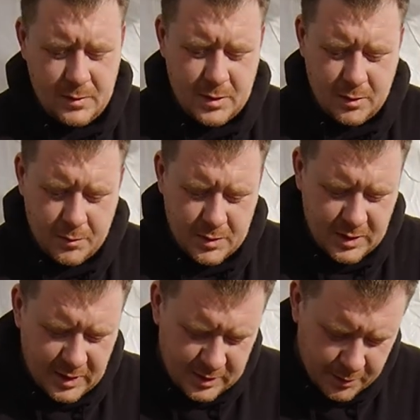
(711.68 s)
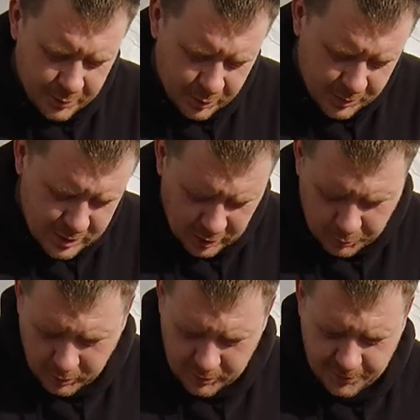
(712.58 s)
So we'll start doing up the
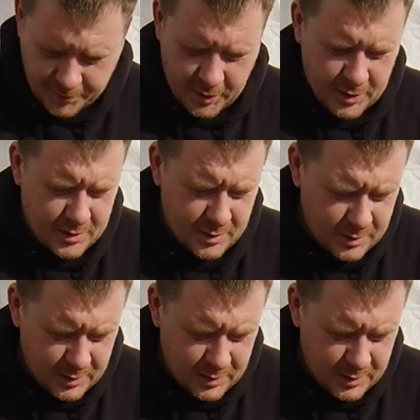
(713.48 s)
top ones first.